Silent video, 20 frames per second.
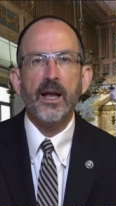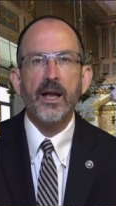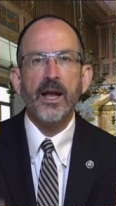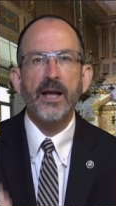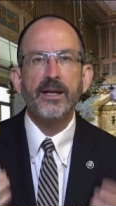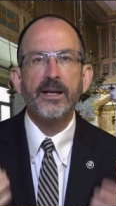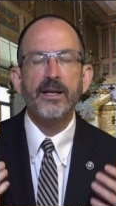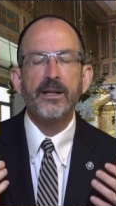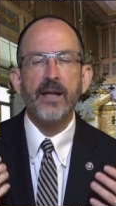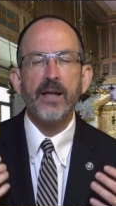
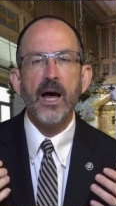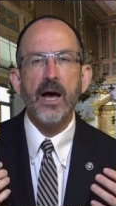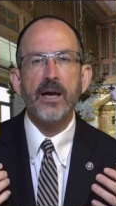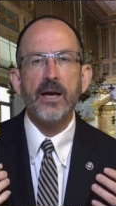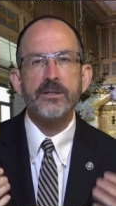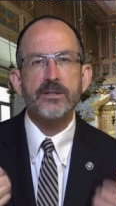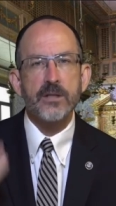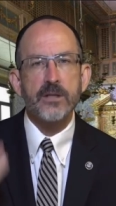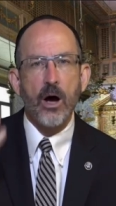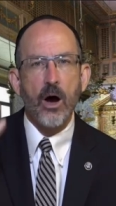and he
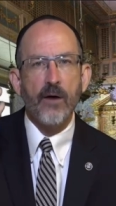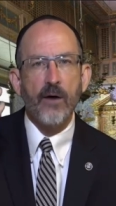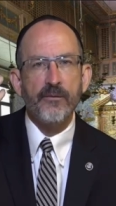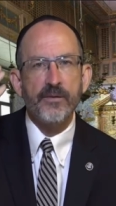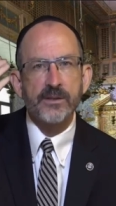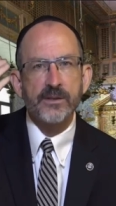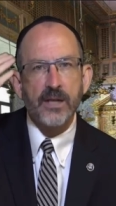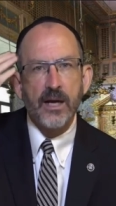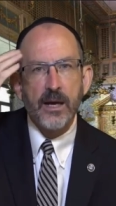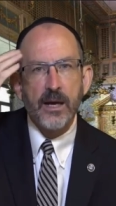lies,
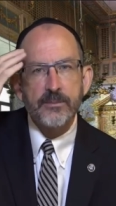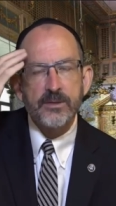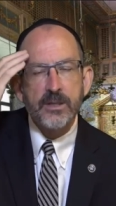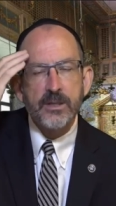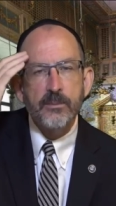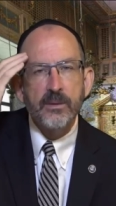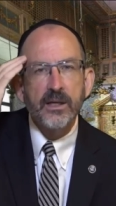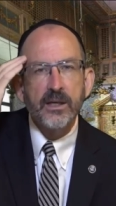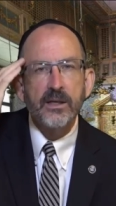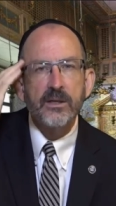oftentimes
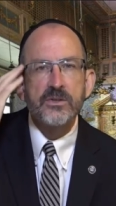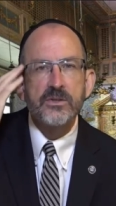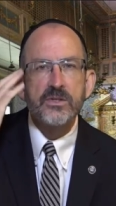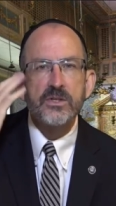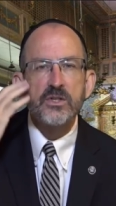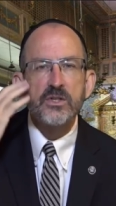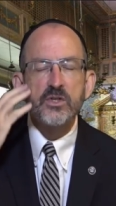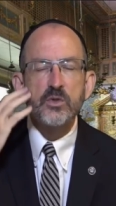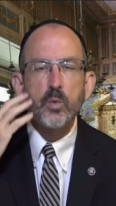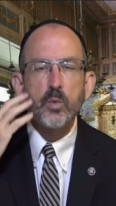he begins
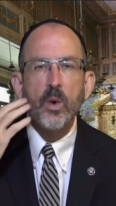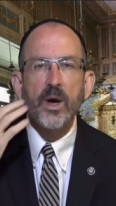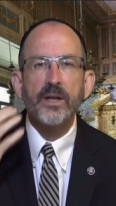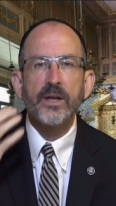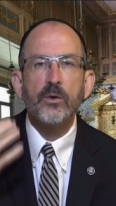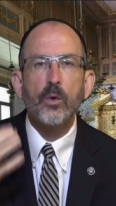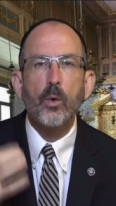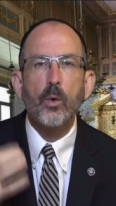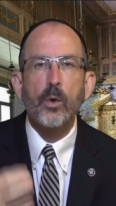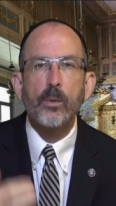to
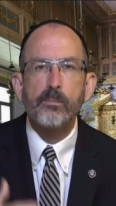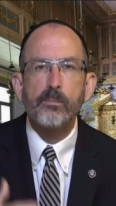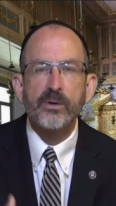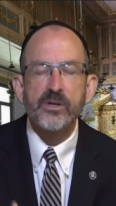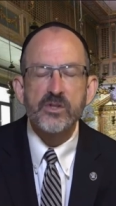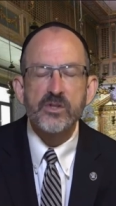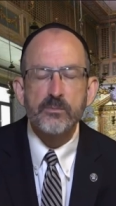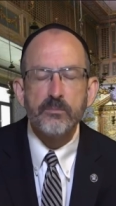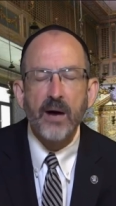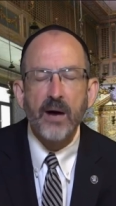sweat or
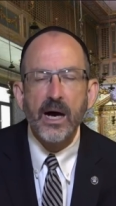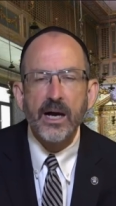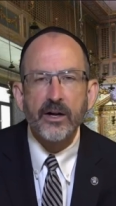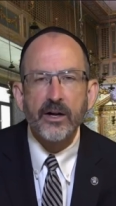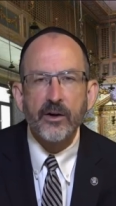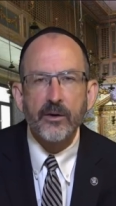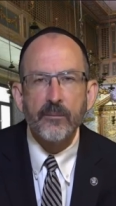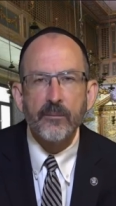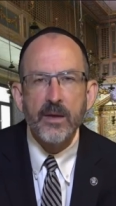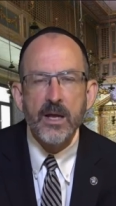perspire.